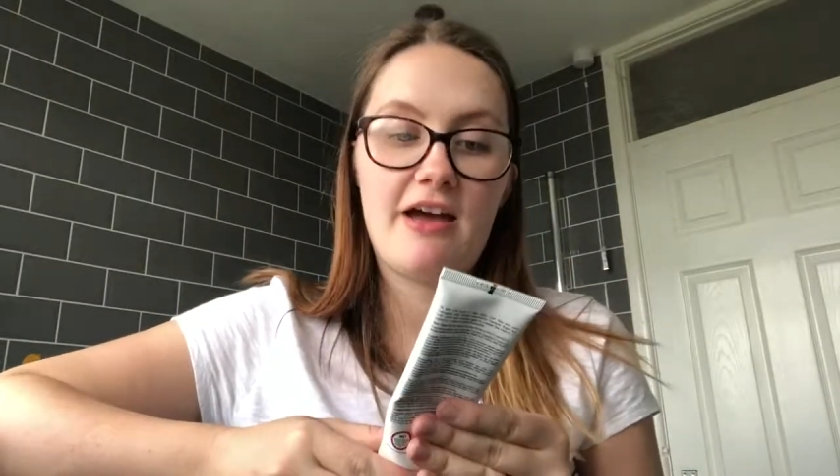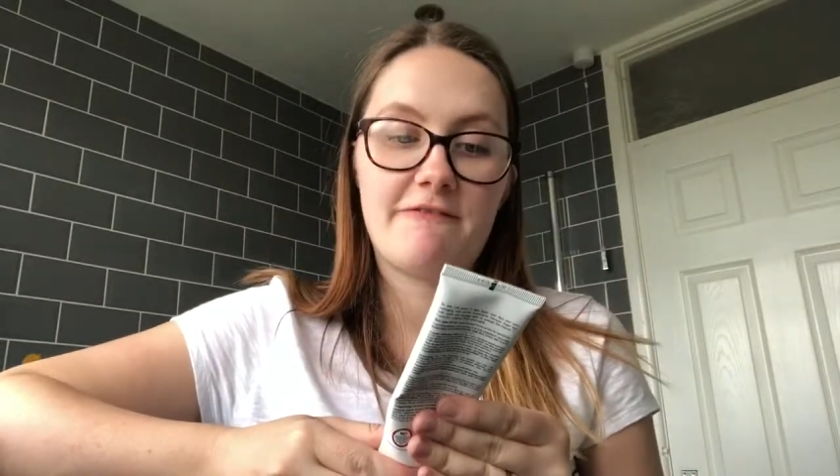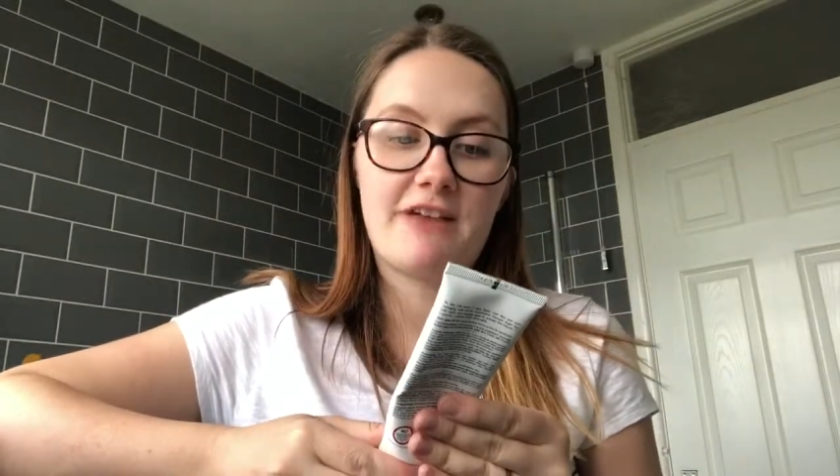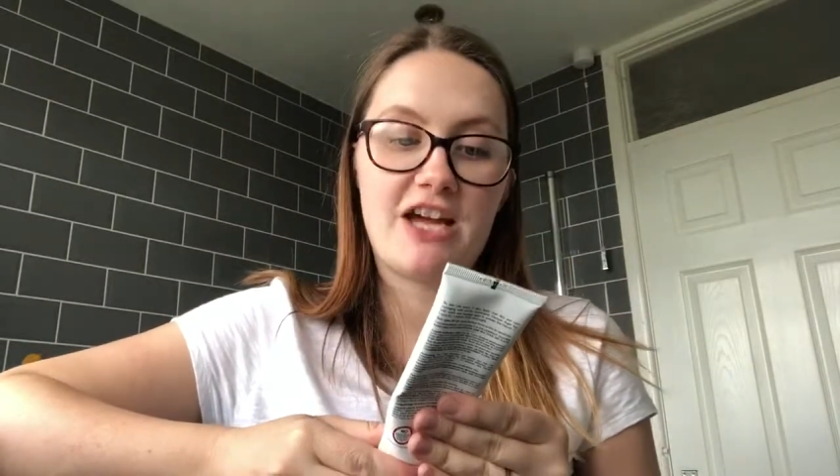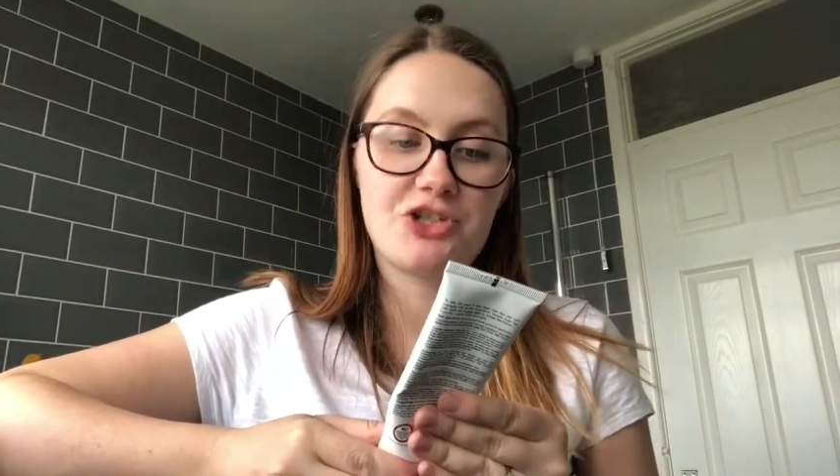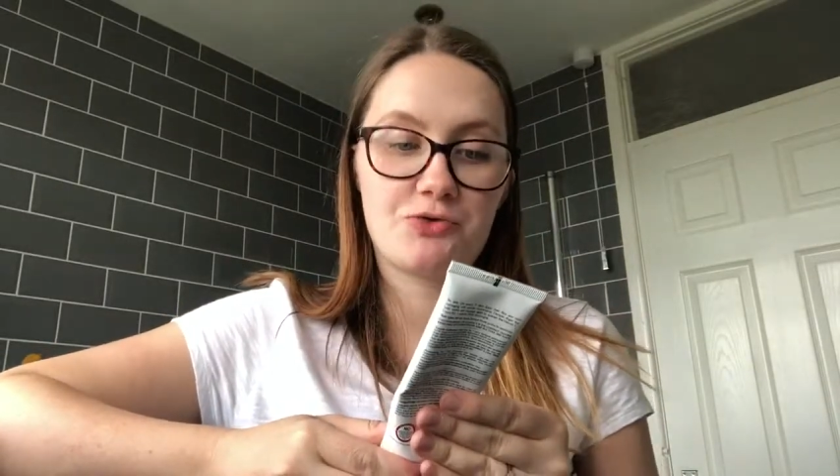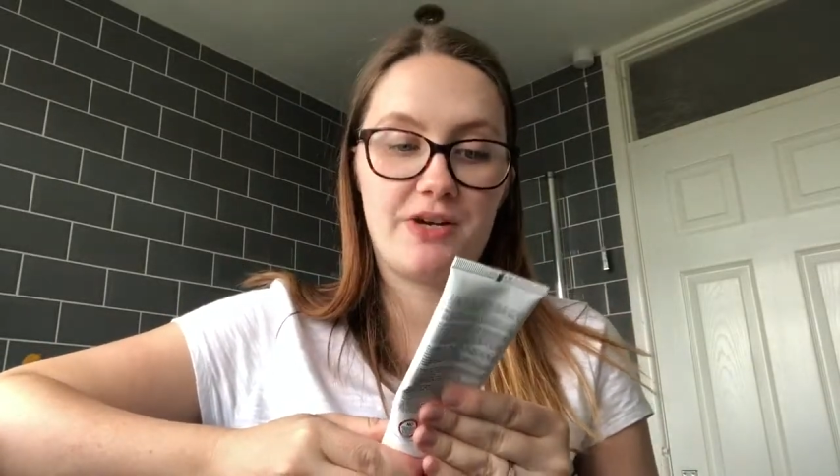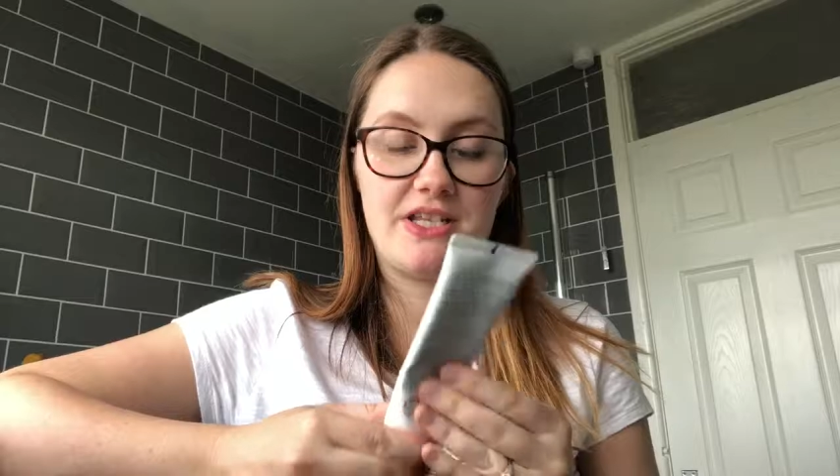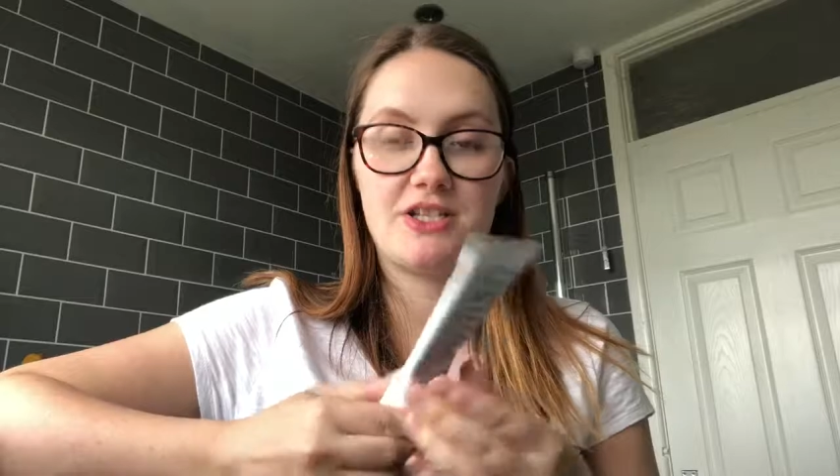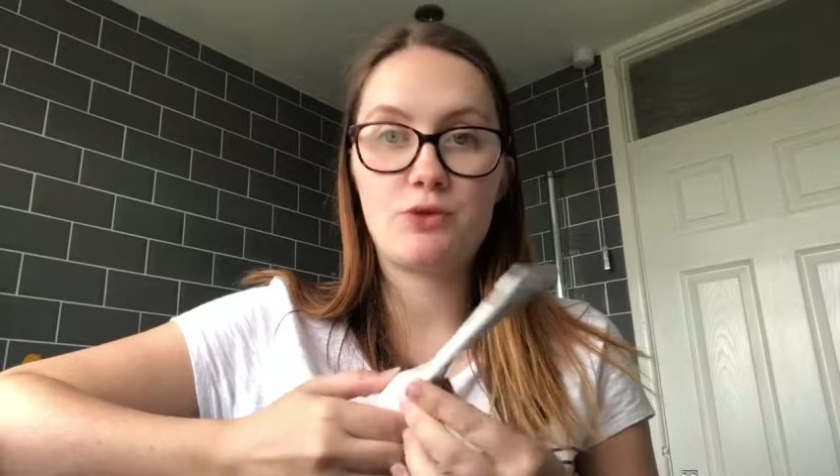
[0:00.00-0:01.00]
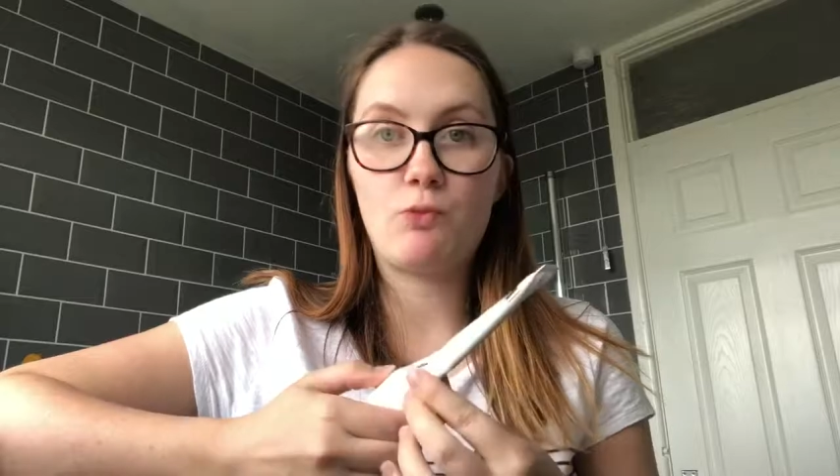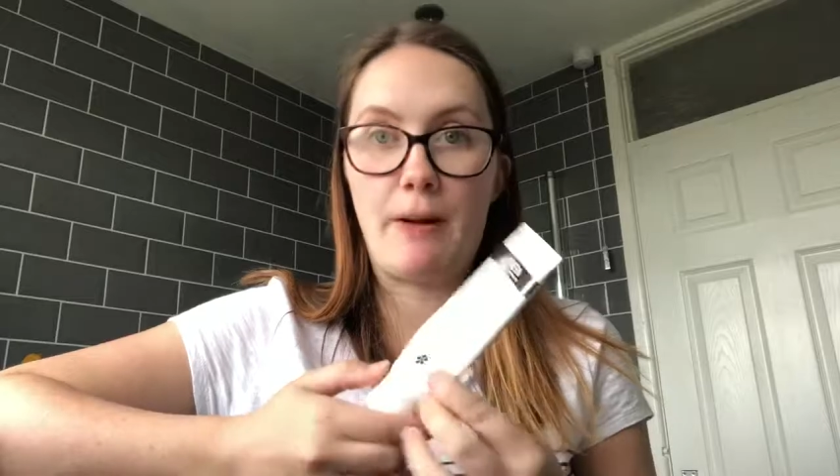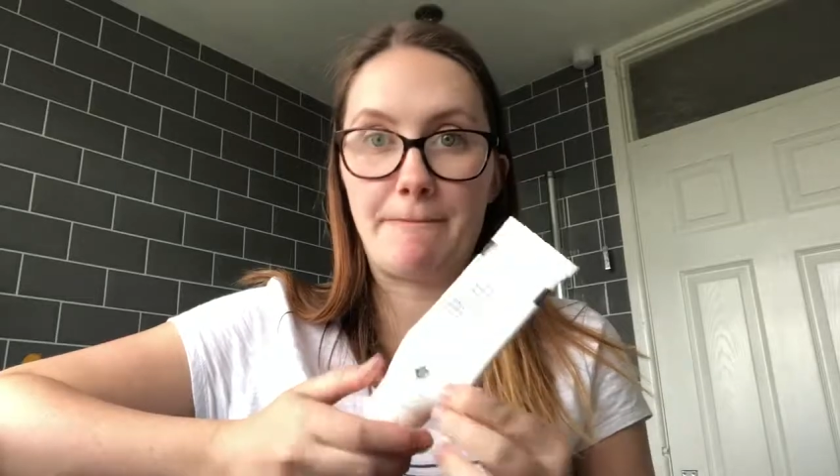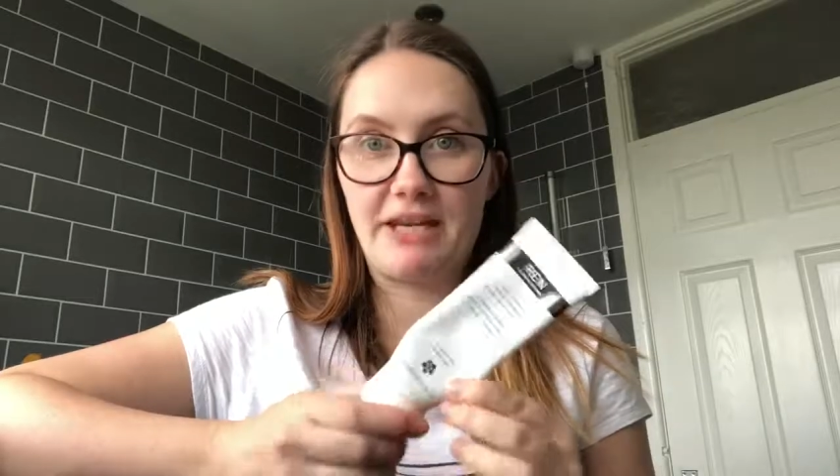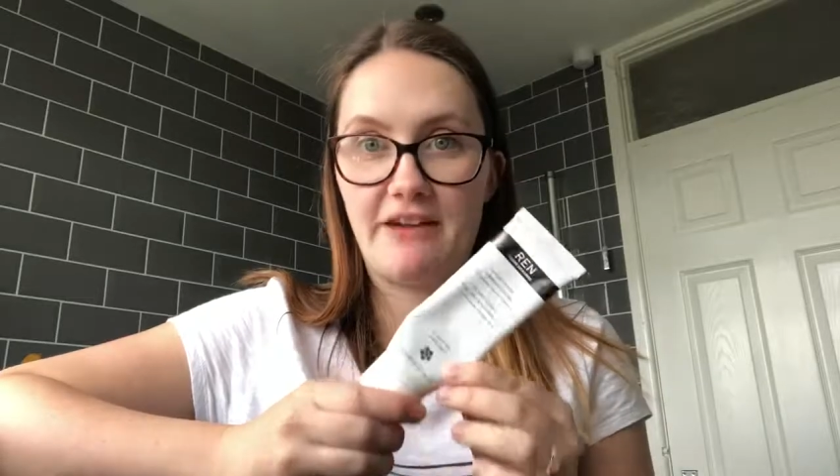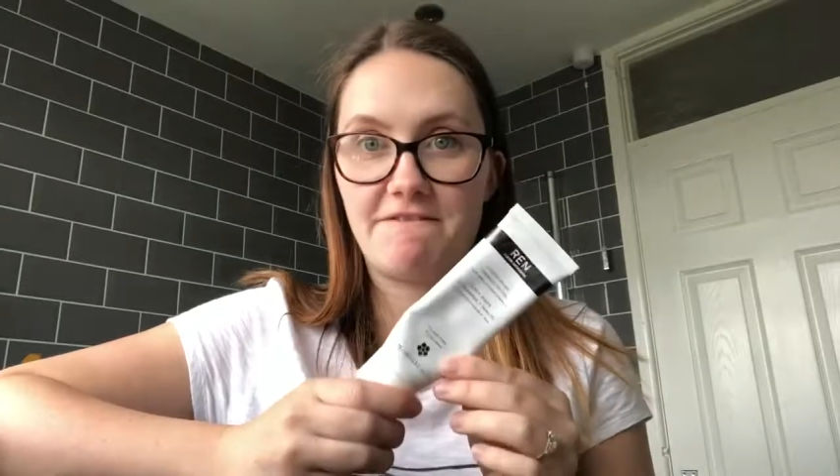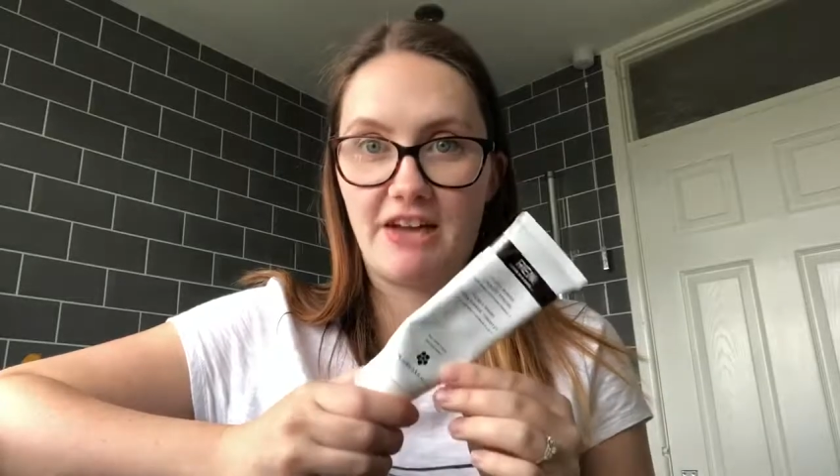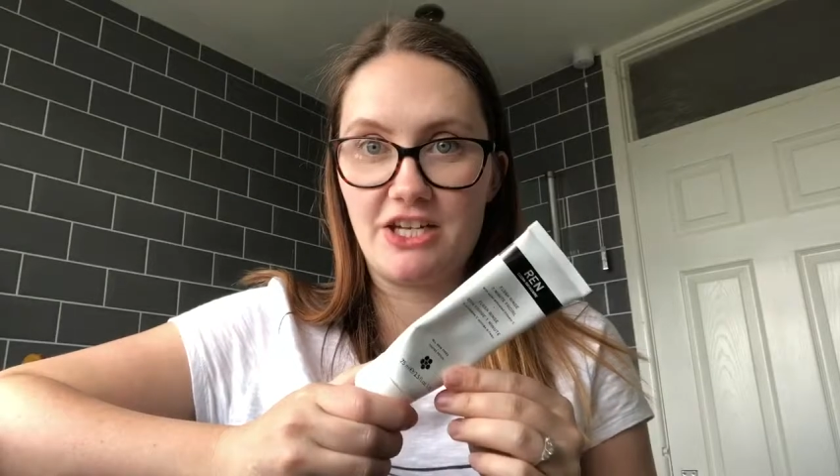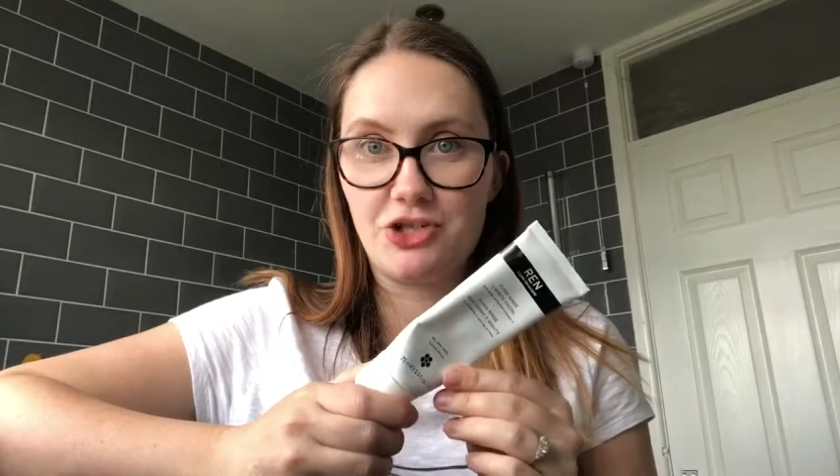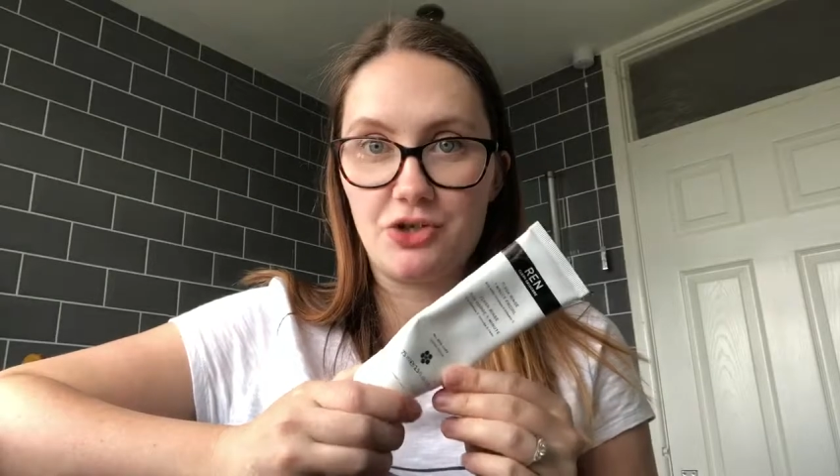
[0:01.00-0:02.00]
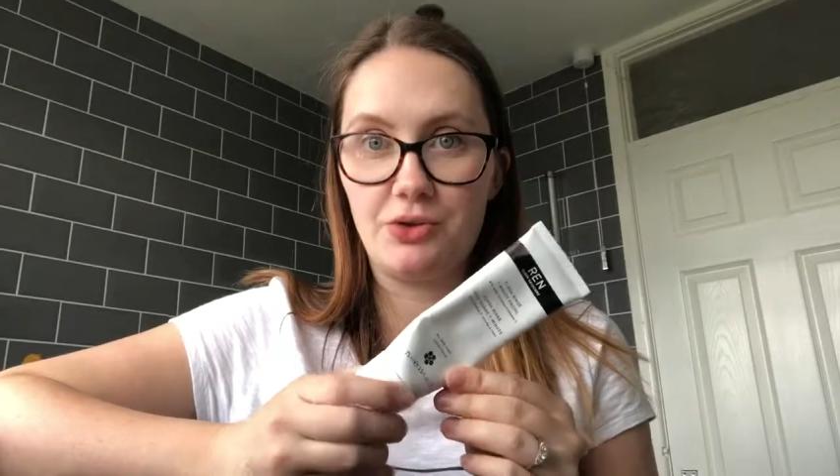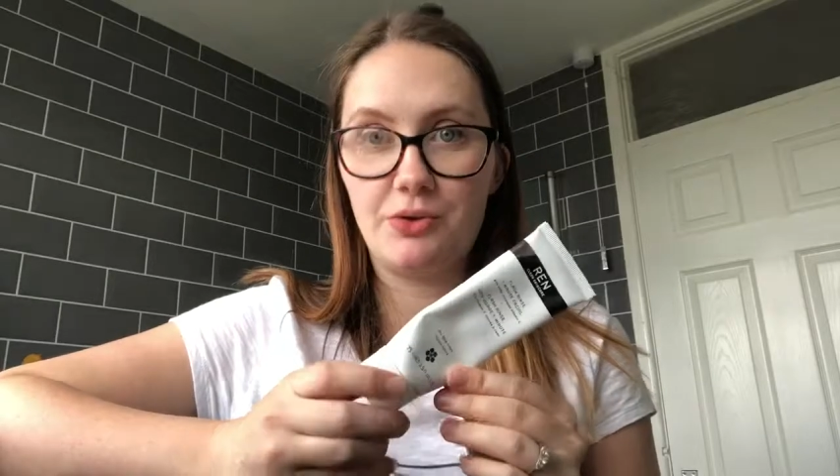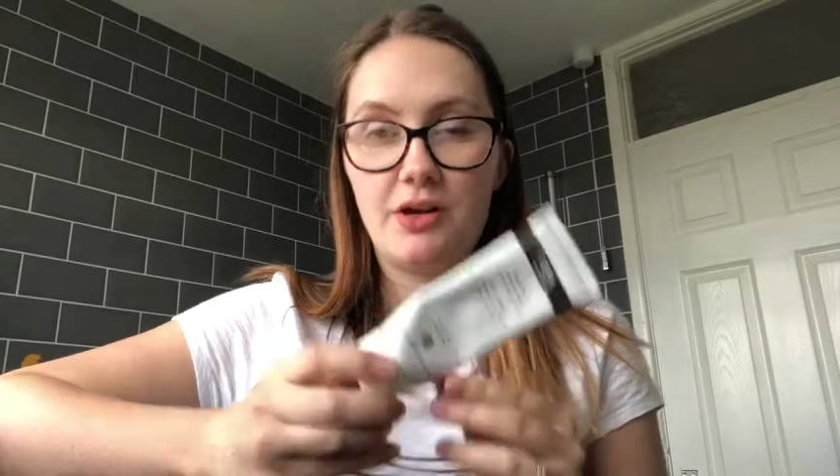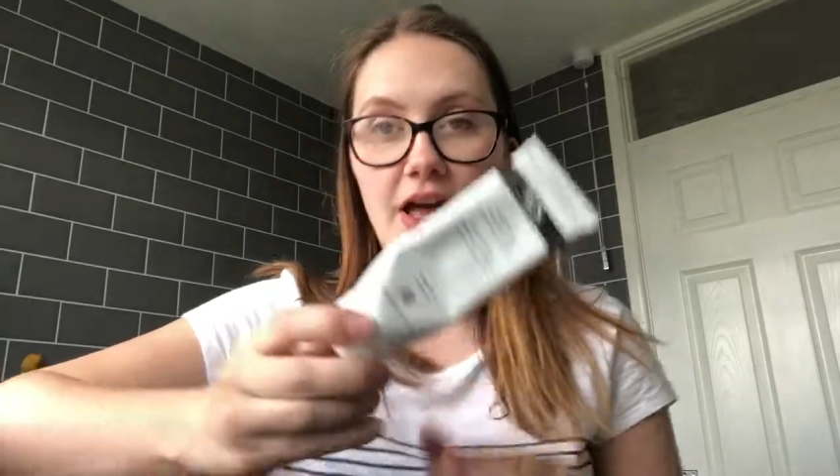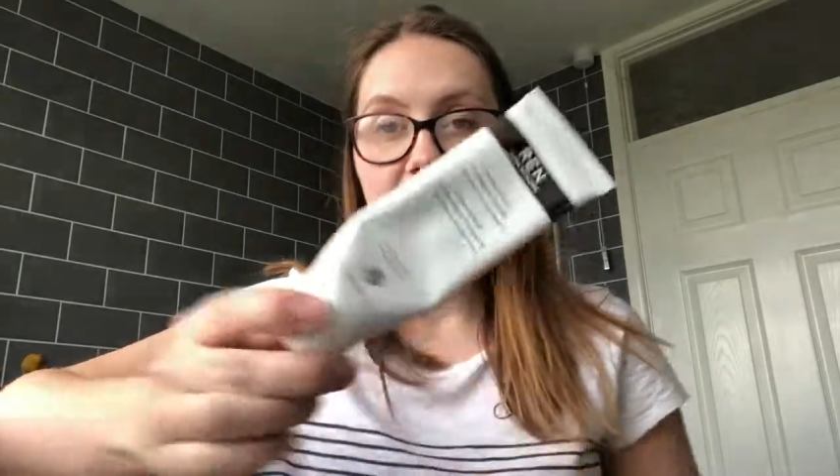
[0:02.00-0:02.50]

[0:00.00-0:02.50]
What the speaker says: Flash Rinse 1 Minute Facial,